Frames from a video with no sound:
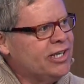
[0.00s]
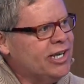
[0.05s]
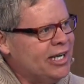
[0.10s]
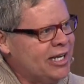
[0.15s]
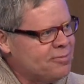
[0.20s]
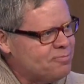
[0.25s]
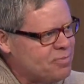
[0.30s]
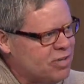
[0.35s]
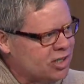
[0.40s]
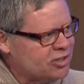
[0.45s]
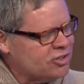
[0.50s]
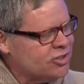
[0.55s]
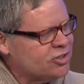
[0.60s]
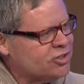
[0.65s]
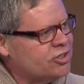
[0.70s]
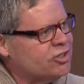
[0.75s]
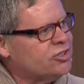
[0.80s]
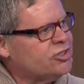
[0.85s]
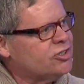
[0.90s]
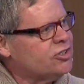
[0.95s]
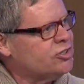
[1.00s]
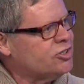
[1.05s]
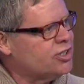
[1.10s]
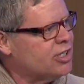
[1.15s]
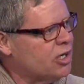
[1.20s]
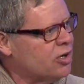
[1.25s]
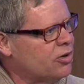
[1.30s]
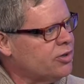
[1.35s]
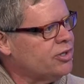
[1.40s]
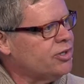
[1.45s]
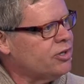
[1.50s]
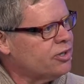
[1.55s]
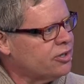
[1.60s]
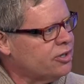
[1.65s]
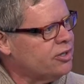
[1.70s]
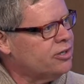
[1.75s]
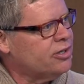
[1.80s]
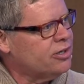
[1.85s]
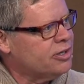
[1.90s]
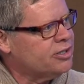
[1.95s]
in businesses and selling your
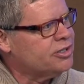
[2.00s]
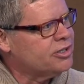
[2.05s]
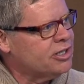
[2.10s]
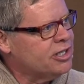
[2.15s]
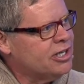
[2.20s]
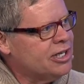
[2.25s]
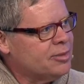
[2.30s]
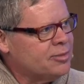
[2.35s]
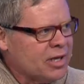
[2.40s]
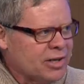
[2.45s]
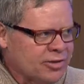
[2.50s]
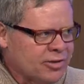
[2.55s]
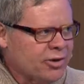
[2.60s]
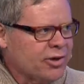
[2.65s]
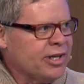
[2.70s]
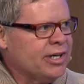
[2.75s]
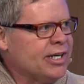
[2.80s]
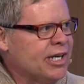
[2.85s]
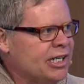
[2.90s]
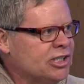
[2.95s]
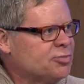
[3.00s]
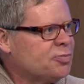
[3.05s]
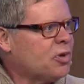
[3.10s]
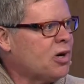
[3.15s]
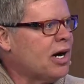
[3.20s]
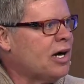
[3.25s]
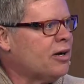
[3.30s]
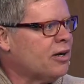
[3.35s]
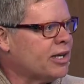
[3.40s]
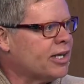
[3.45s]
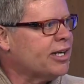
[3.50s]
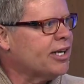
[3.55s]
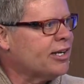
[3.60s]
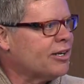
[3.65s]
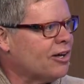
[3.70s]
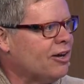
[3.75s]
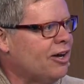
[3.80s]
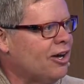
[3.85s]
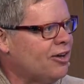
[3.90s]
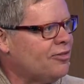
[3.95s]
goods about 30 days prior to
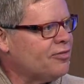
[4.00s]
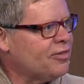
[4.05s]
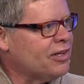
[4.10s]
kickoff.